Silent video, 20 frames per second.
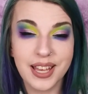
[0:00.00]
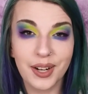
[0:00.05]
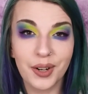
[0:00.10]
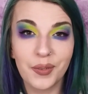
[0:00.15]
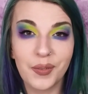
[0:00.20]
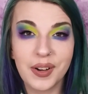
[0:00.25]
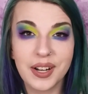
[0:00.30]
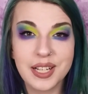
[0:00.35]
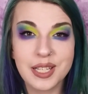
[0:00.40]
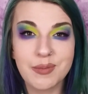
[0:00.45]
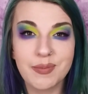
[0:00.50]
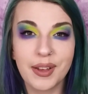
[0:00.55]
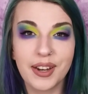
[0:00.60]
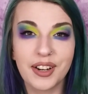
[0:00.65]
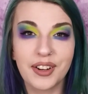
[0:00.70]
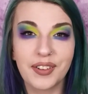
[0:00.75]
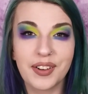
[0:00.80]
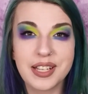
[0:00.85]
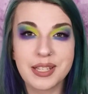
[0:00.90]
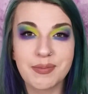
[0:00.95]
I don't want to
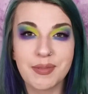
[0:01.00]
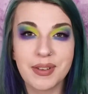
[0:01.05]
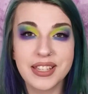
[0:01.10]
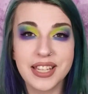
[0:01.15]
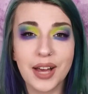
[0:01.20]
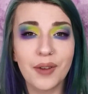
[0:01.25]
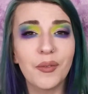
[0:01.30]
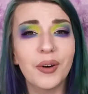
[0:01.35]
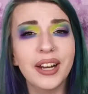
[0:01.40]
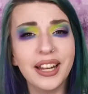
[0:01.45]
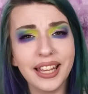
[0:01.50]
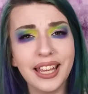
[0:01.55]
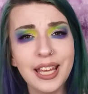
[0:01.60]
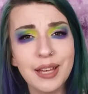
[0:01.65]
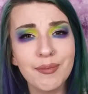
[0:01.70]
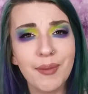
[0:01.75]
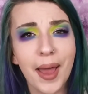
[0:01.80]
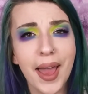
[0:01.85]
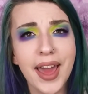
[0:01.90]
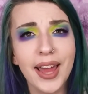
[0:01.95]
spend Christmas. I want to
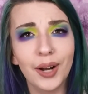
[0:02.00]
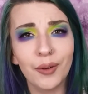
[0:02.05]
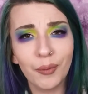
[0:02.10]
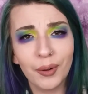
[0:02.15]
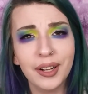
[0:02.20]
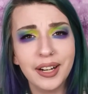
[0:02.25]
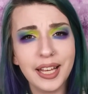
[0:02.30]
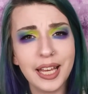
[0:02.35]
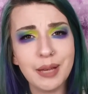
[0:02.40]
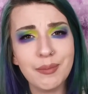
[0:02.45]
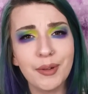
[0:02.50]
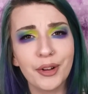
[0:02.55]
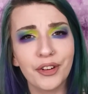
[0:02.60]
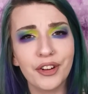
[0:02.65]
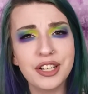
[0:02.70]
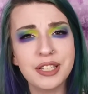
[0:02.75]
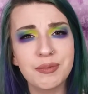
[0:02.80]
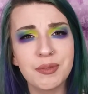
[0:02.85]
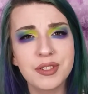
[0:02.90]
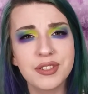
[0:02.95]
eat, man. I want to eat my
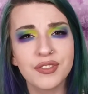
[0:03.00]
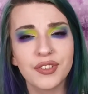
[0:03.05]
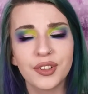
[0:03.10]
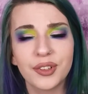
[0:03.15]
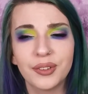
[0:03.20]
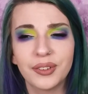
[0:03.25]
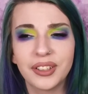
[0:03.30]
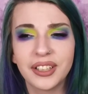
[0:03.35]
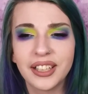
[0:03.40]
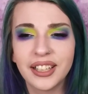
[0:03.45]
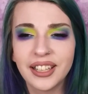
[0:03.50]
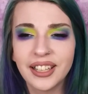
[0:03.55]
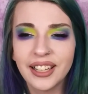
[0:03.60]
Christmas food.